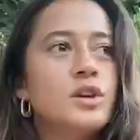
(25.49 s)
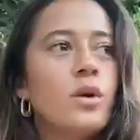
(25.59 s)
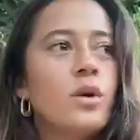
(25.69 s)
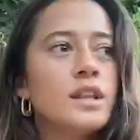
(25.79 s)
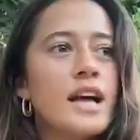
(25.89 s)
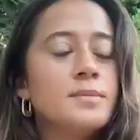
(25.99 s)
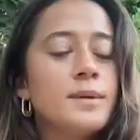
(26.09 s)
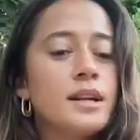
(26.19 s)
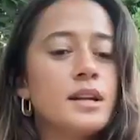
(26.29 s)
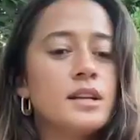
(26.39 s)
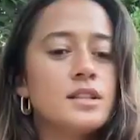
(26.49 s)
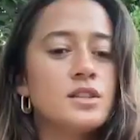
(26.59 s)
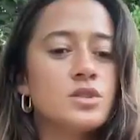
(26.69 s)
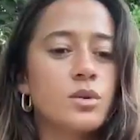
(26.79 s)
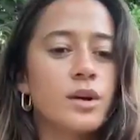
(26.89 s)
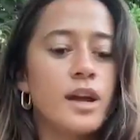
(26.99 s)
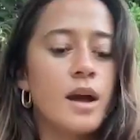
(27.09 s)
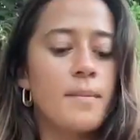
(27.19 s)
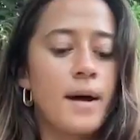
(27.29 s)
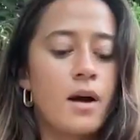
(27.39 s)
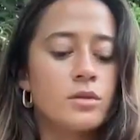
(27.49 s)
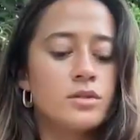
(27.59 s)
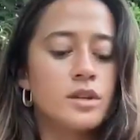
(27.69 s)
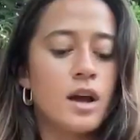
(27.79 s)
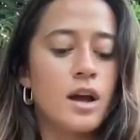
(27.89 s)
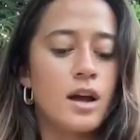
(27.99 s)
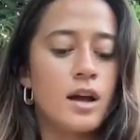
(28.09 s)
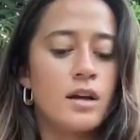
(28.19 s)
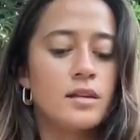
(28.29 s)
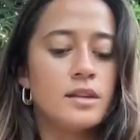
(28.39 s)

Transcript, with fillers: The Last Manhunt is a story about uh,